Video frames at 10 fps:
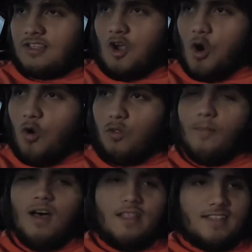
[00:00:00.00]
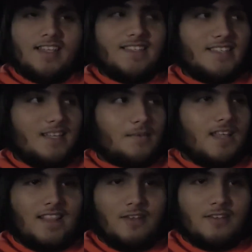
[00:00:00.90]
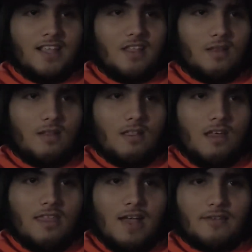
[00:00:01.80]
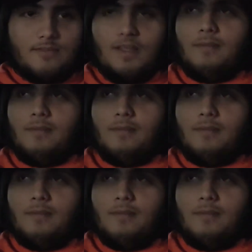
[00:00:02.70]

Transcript: cold months, it seems like there's like 1,000